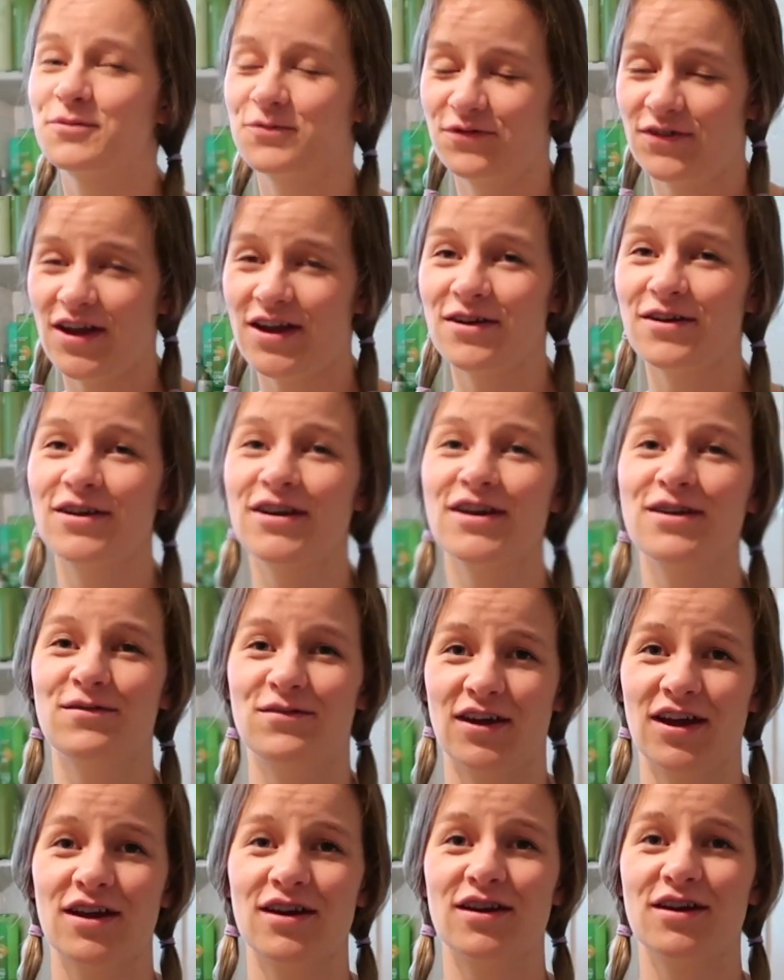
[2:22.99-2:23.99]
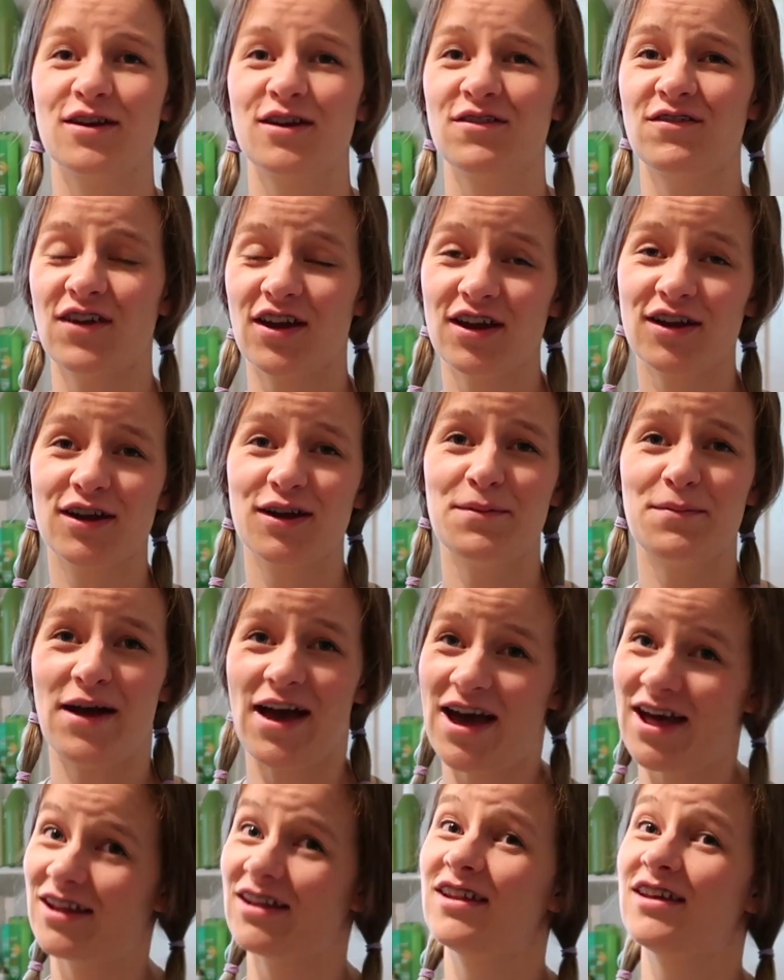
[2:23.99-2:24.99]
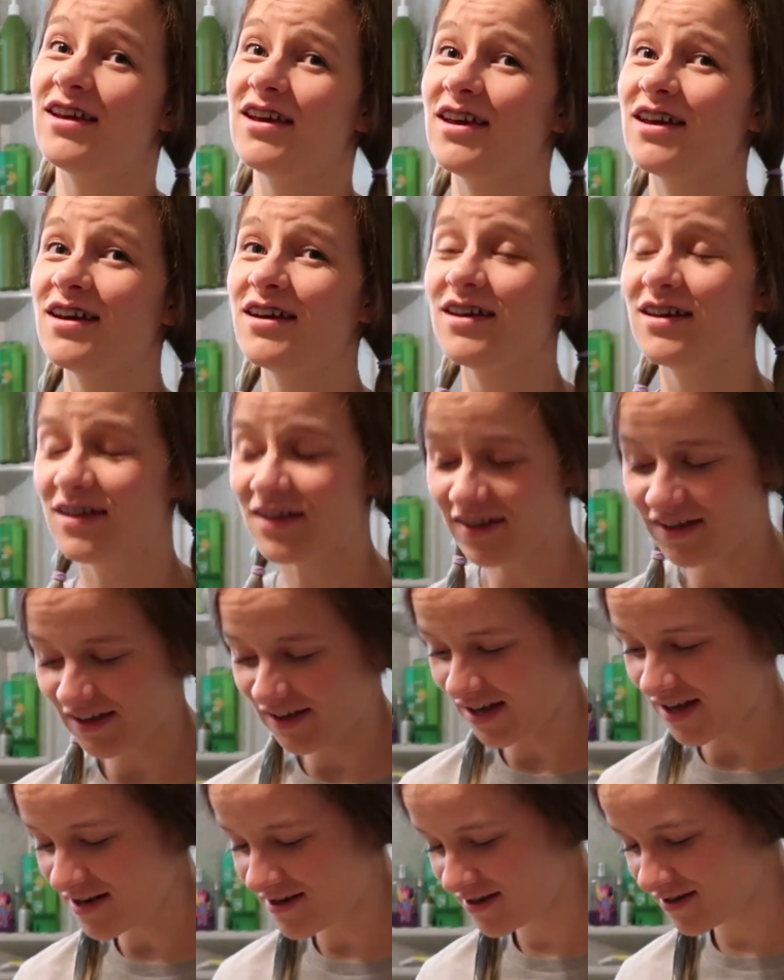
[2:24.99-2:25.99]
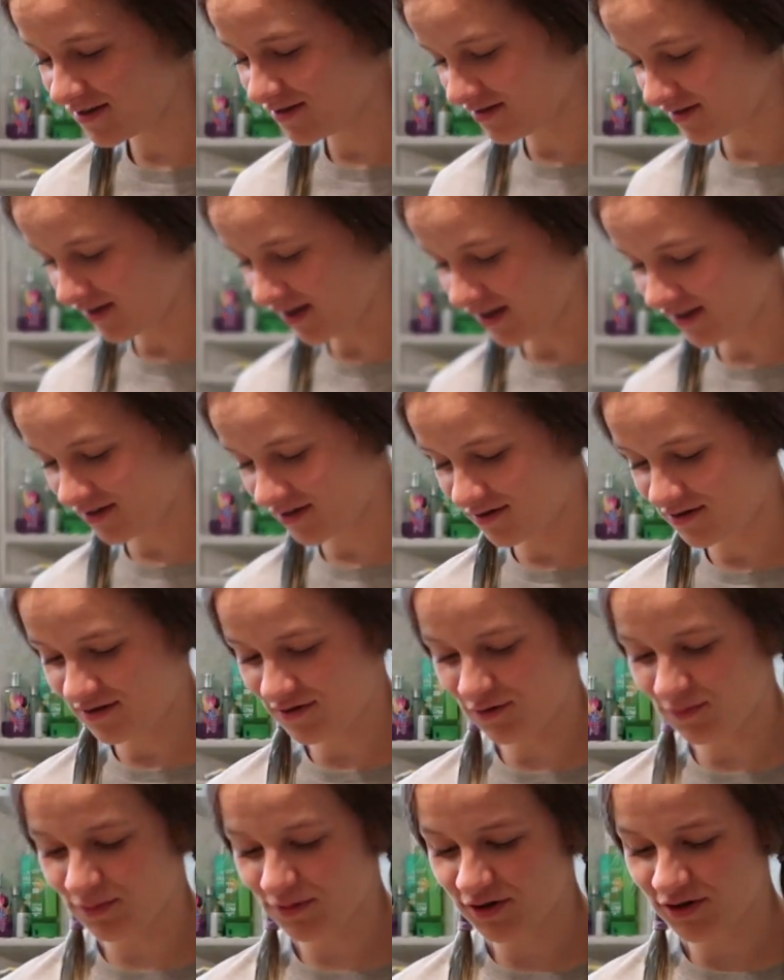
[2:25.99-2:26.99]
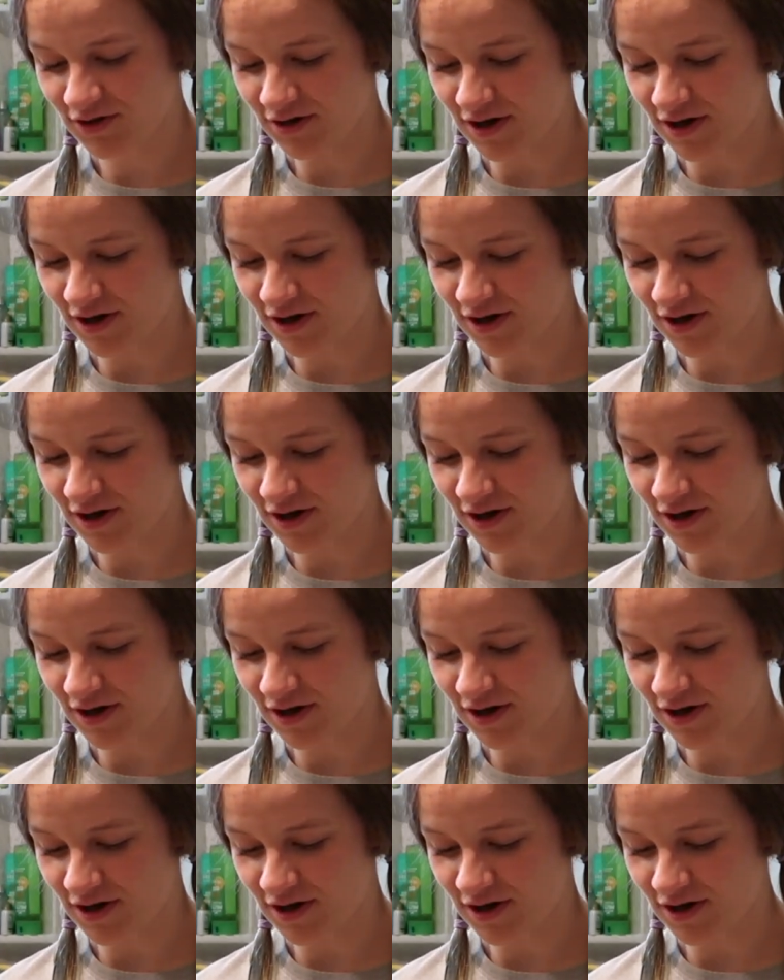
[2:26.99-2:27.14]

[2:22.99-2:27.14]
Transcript: very, very, very badly, like, and it's like super